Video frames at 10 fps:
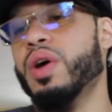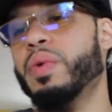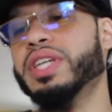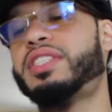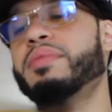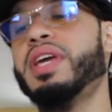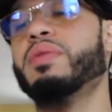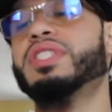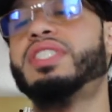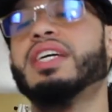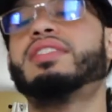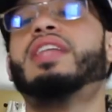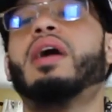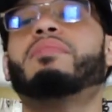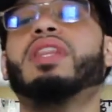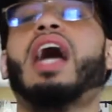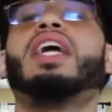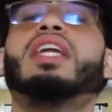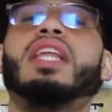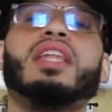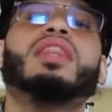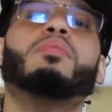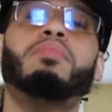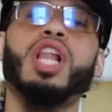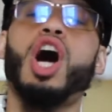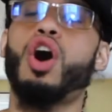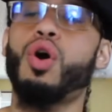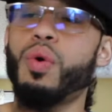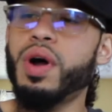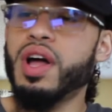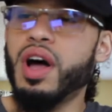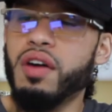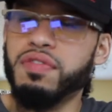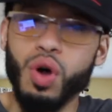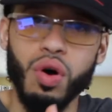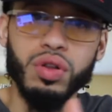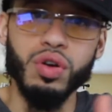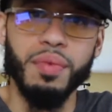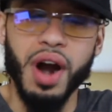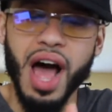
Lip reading: Which to me was just them lightening the blow of Laura Loomer,